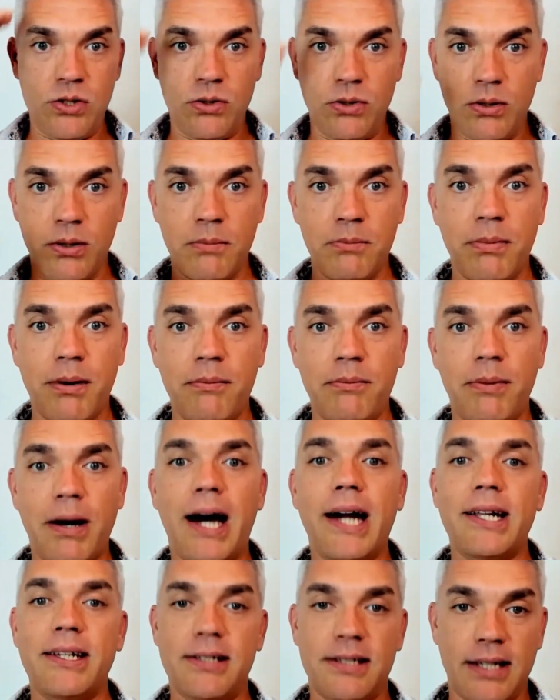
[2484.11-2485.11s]
you a
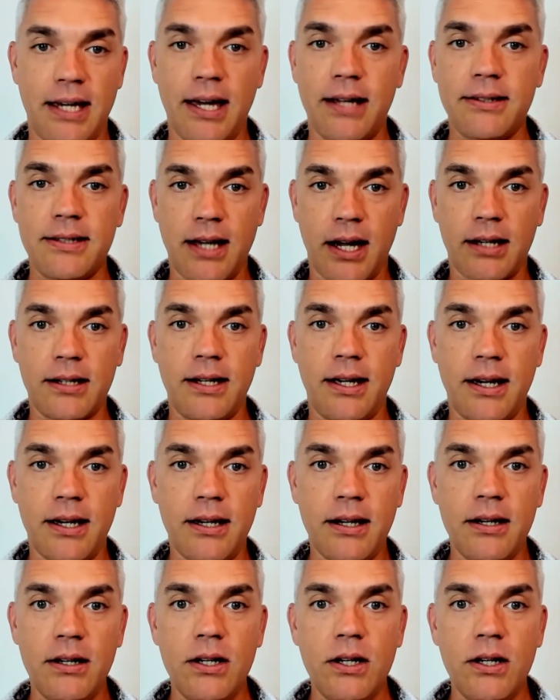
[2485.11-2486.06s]
body scan technique.